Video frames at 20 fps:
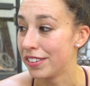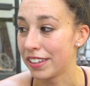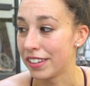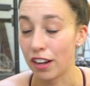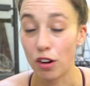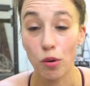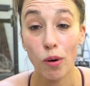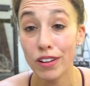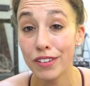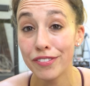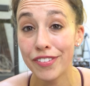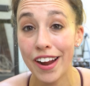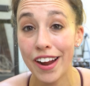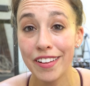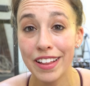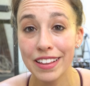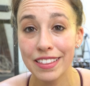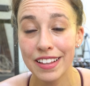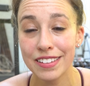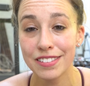it's like a qualifier
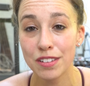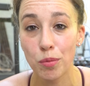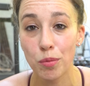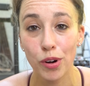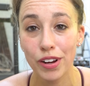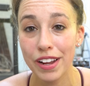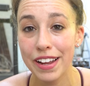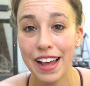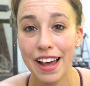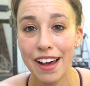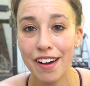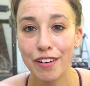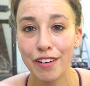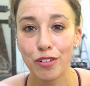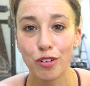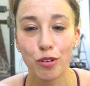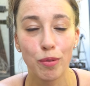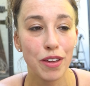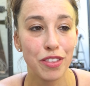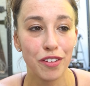like this and working
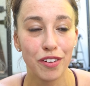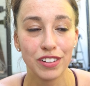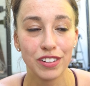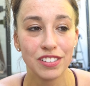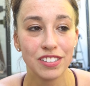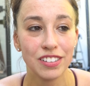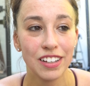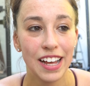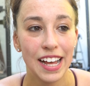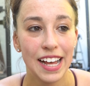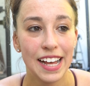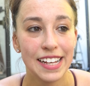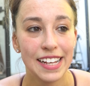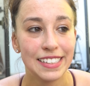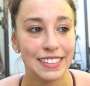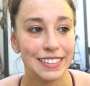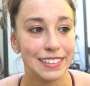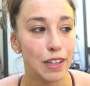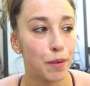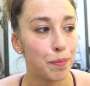out or whether it's
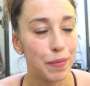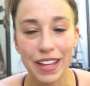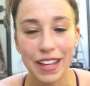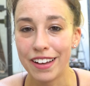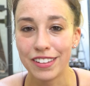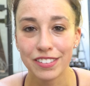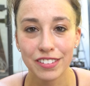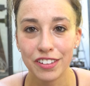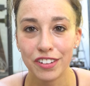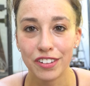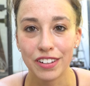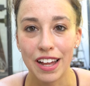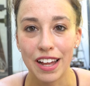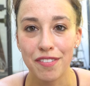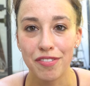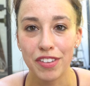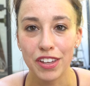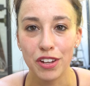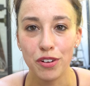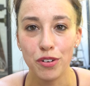something else in your
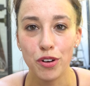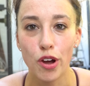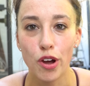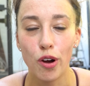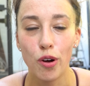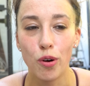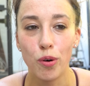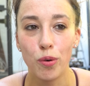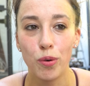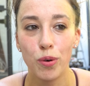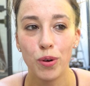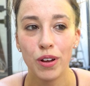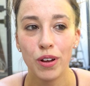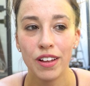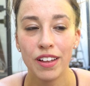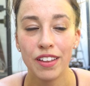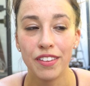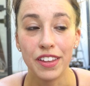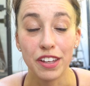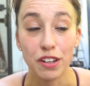life that you know
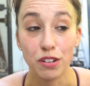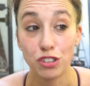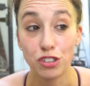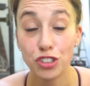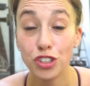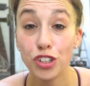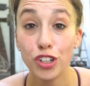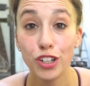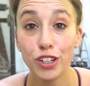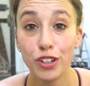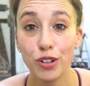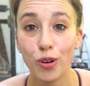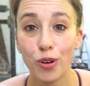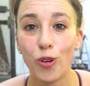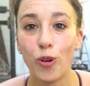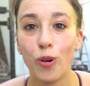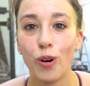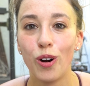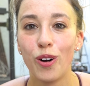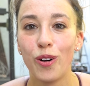that you should
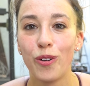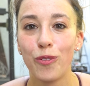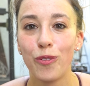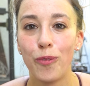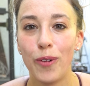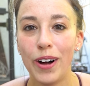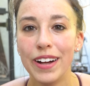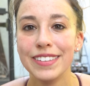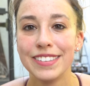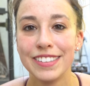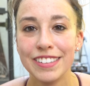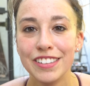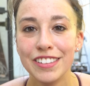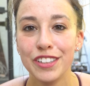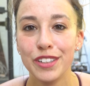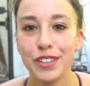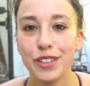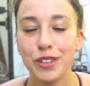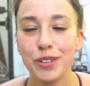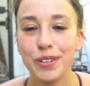or want to
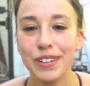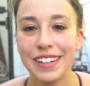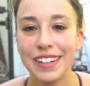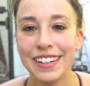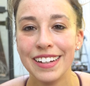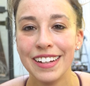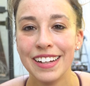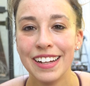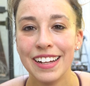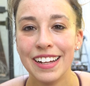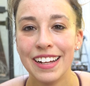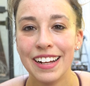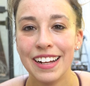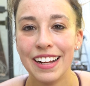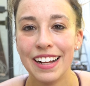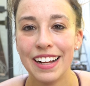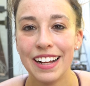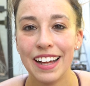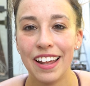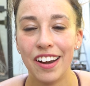do
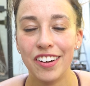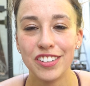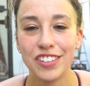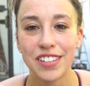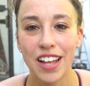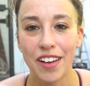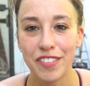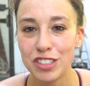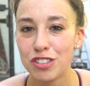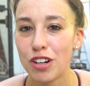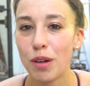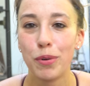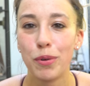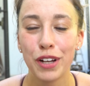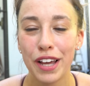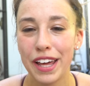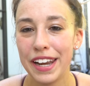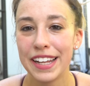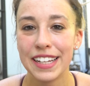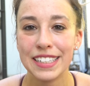and are just having trouble
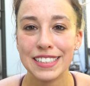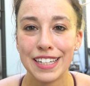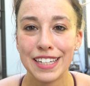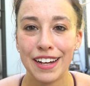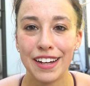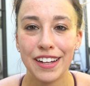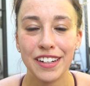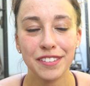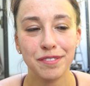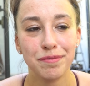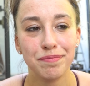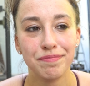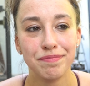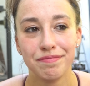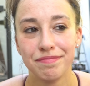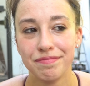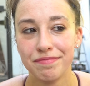getting it done.